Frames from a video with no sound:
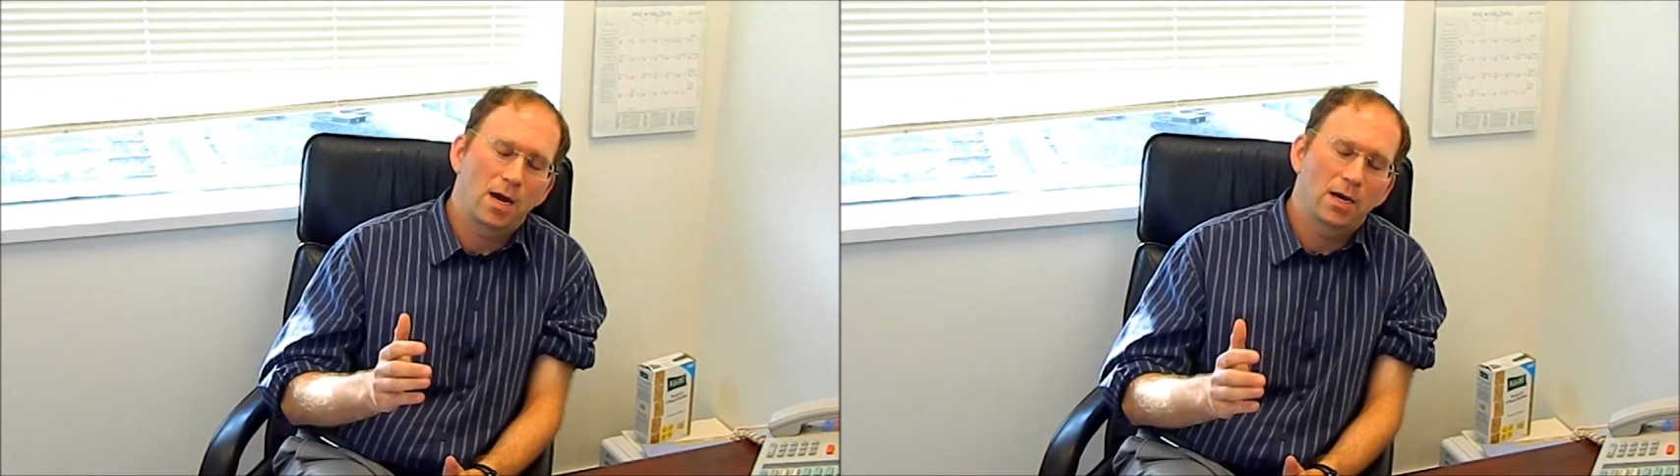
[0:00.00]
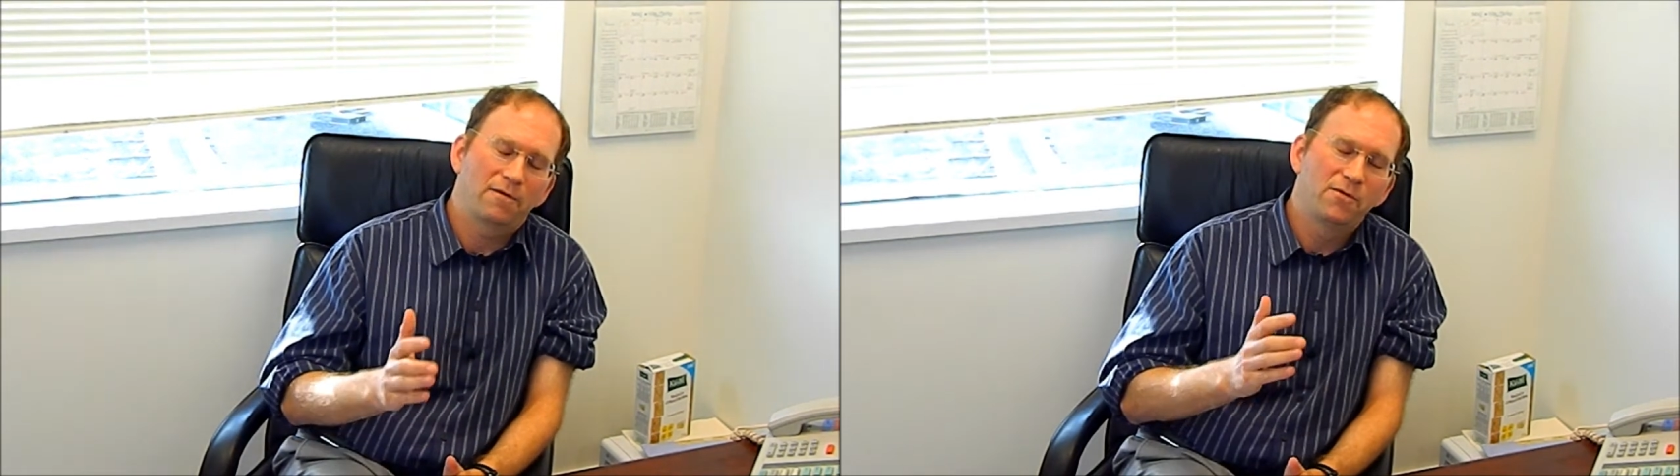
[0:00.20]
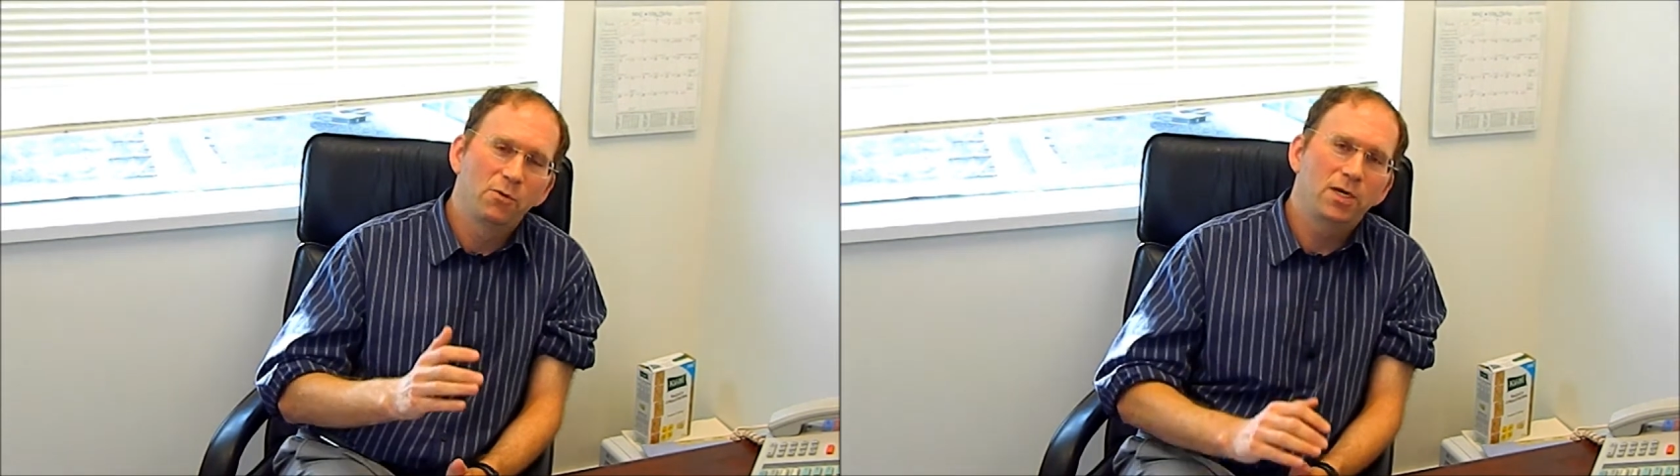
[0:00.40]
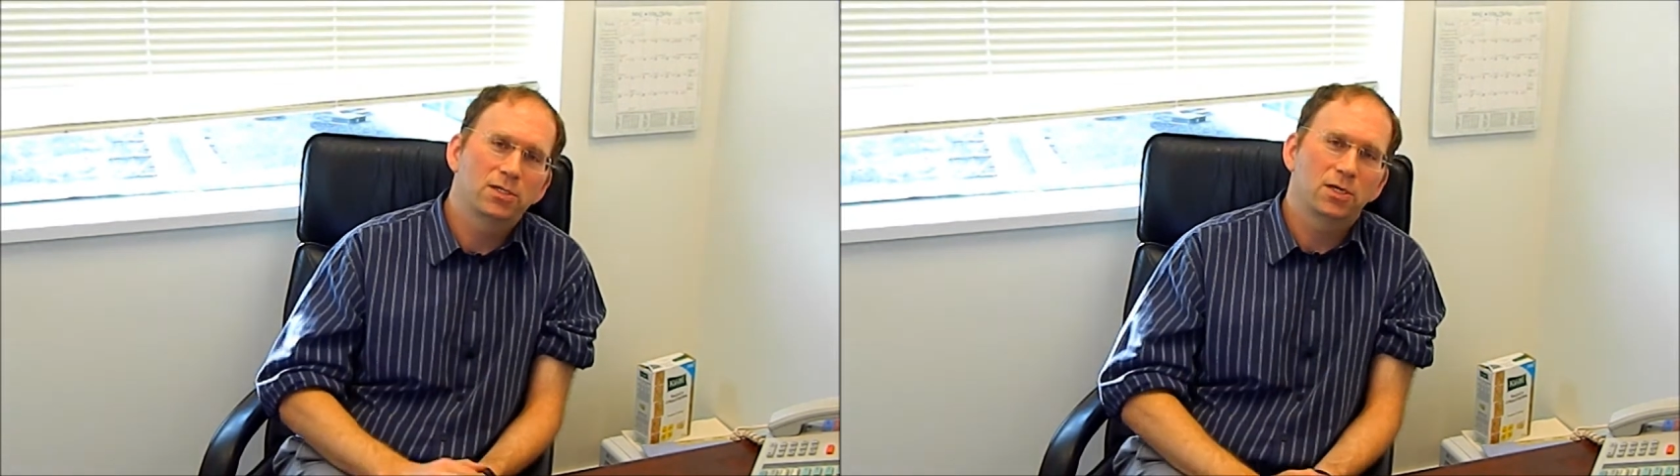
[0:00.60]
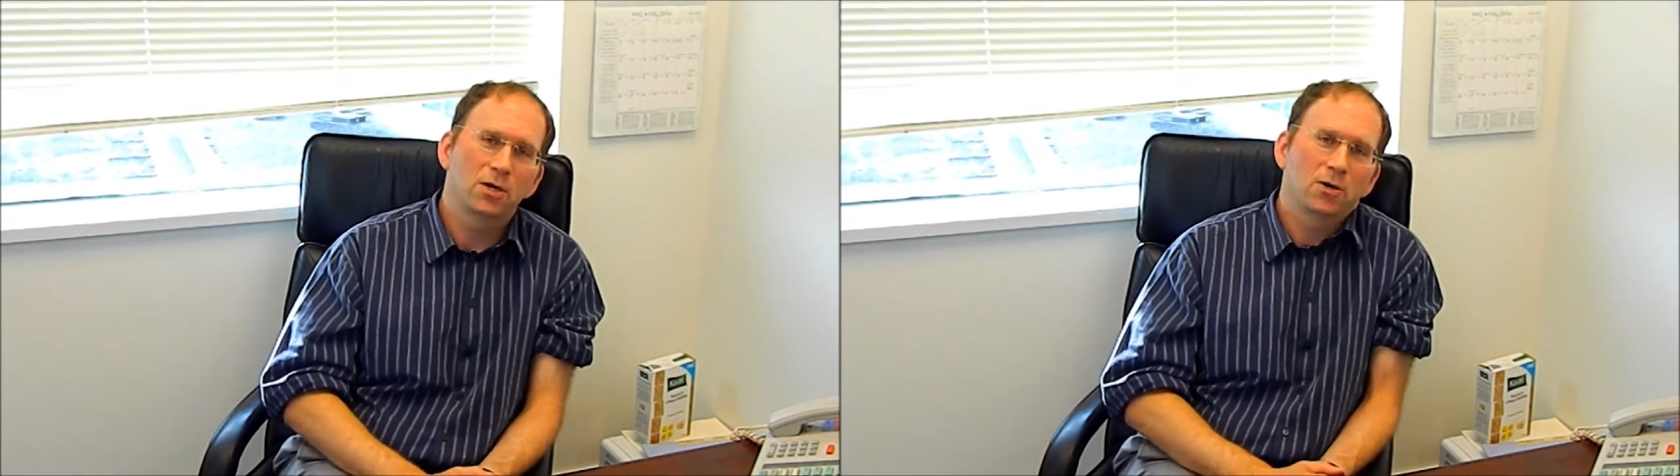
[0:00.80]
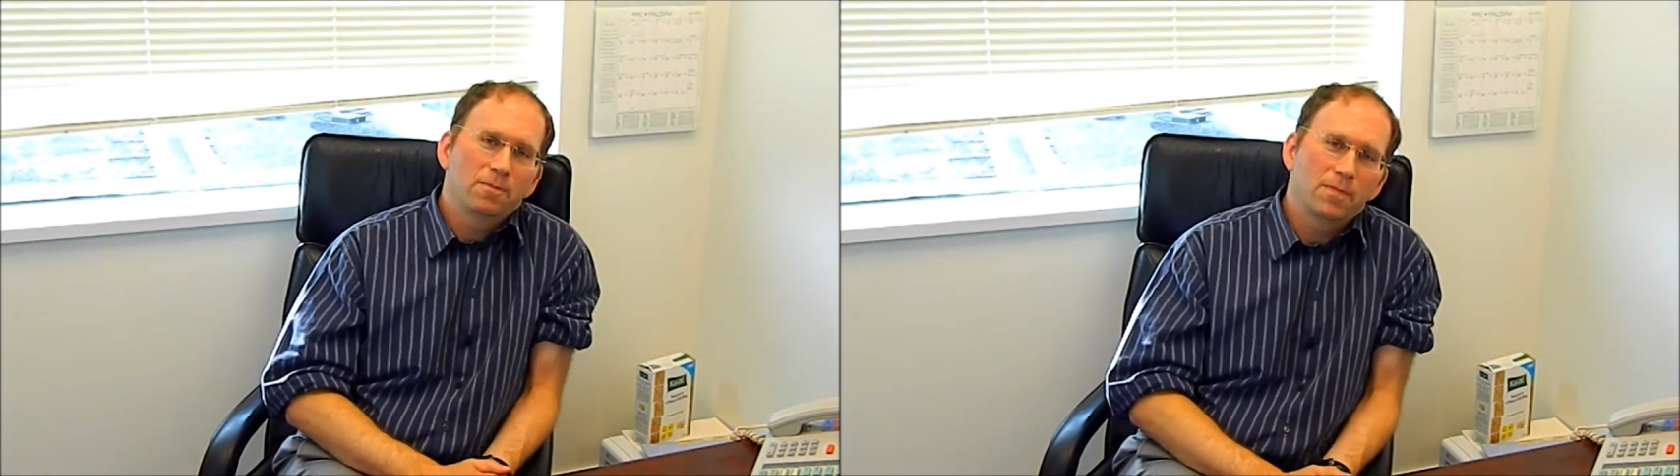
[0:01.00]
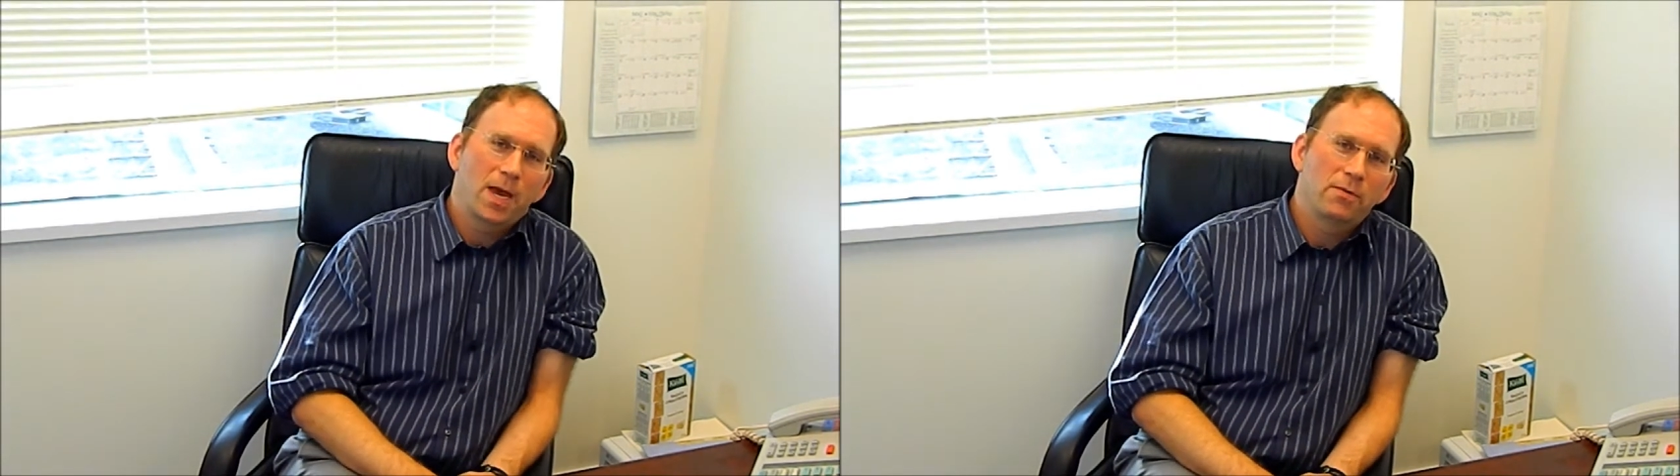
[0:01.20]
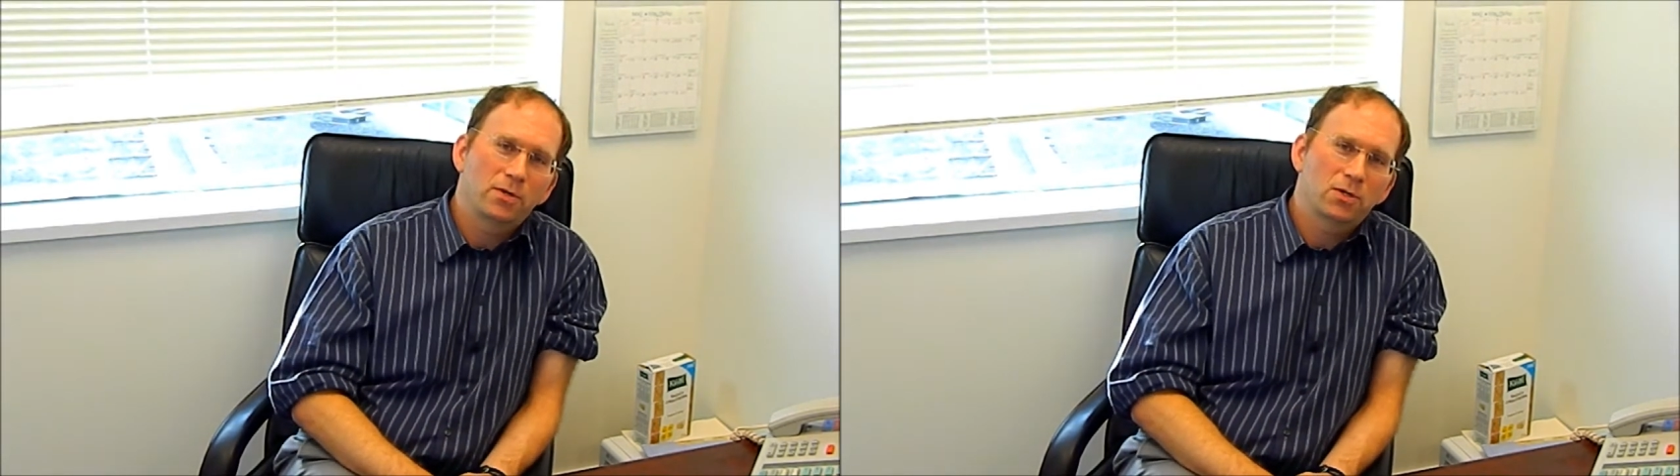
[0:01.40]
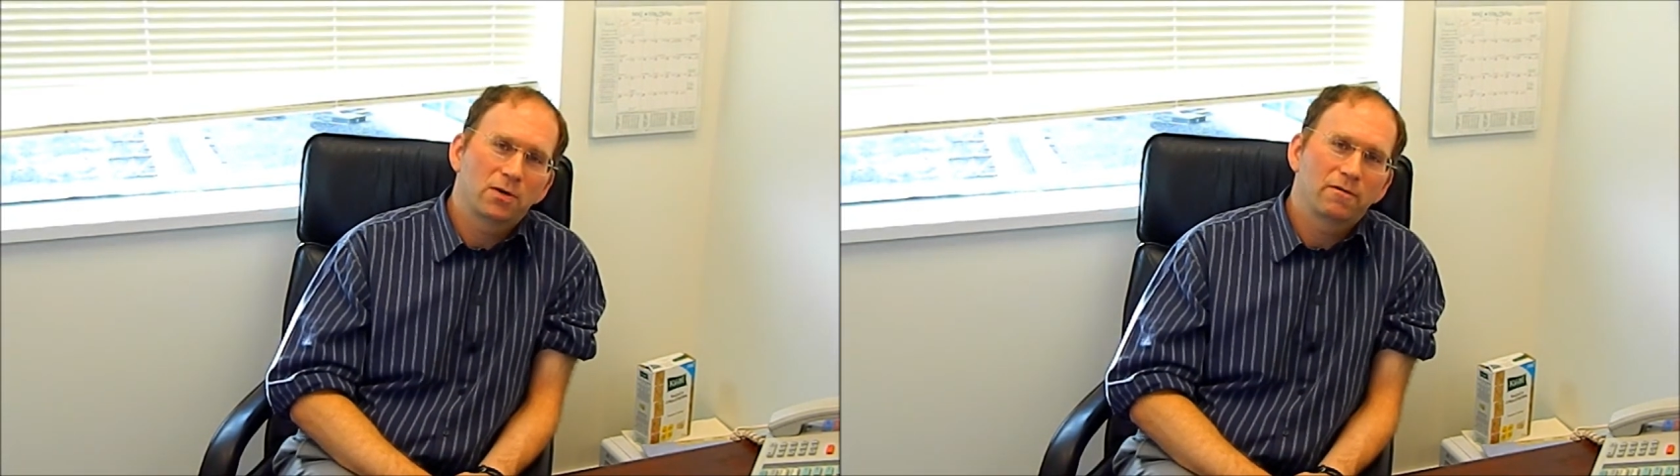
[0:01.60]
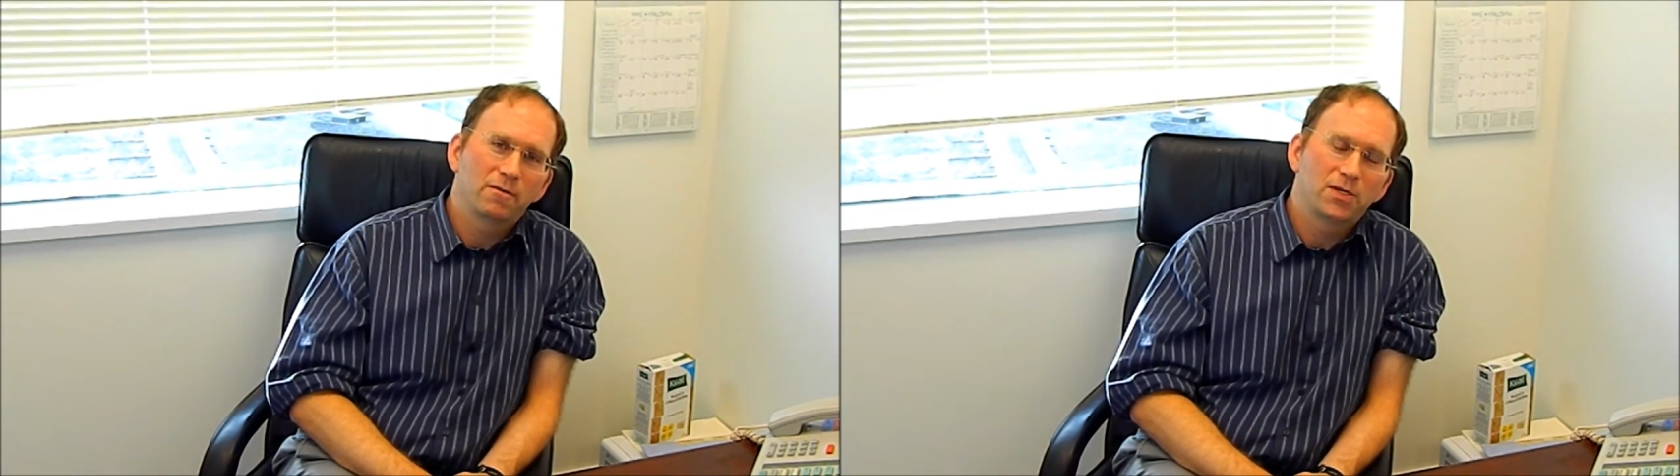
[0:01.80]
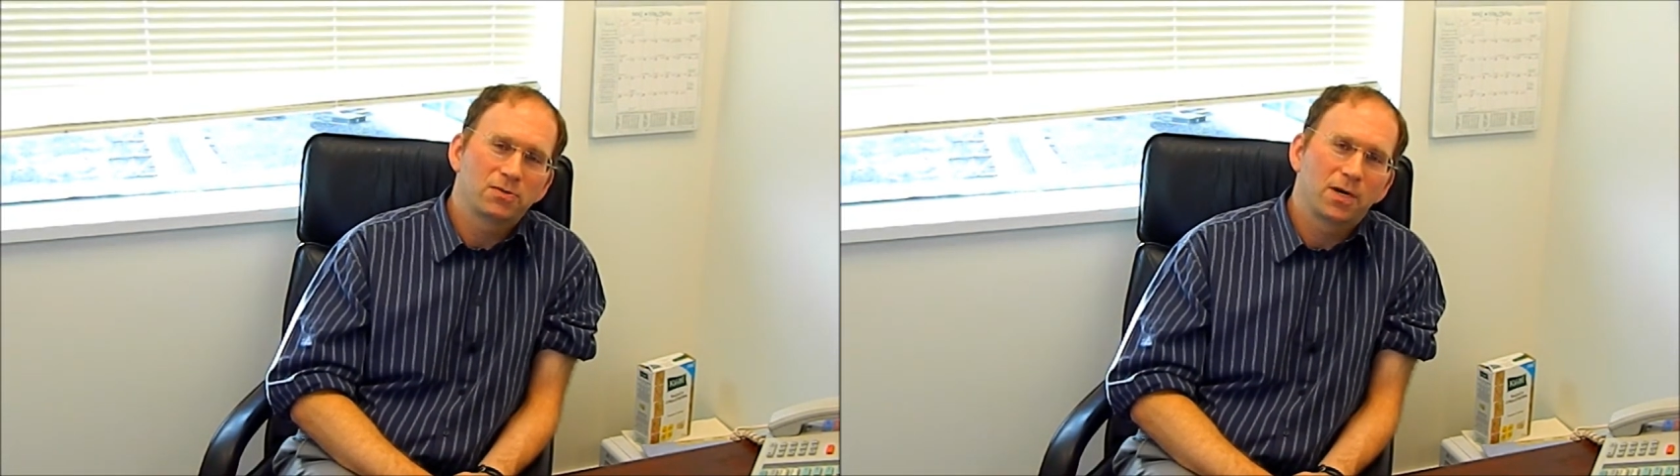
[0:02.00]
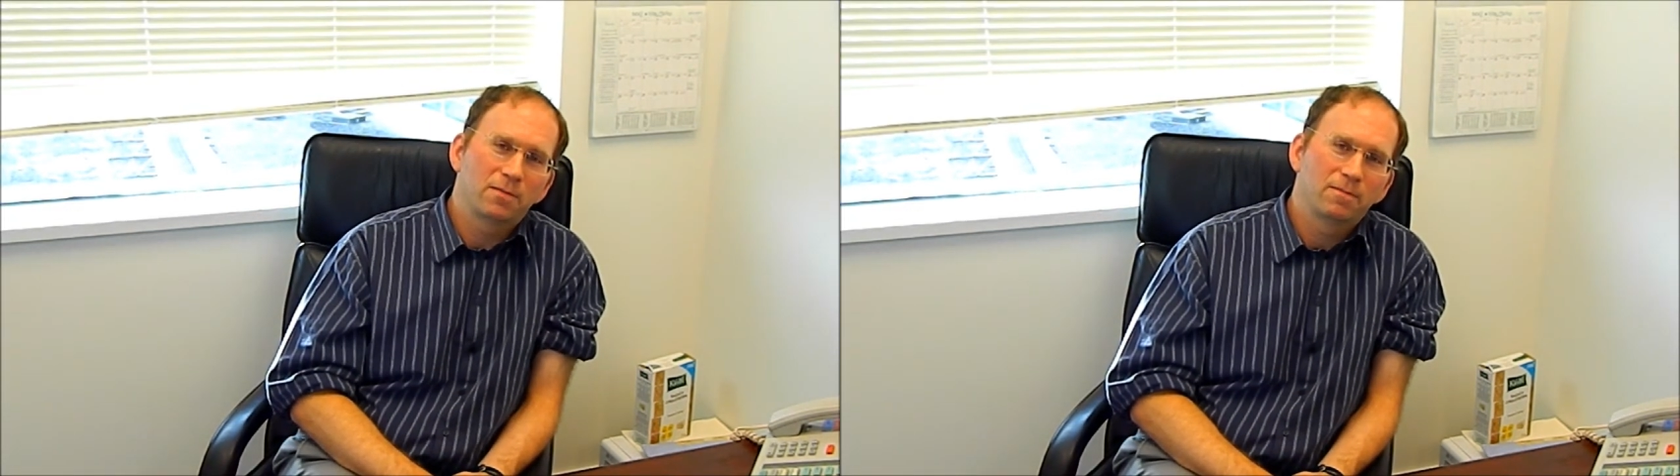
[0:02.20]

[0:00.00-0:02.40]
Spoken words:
A few weeks ago, I returned from Israel,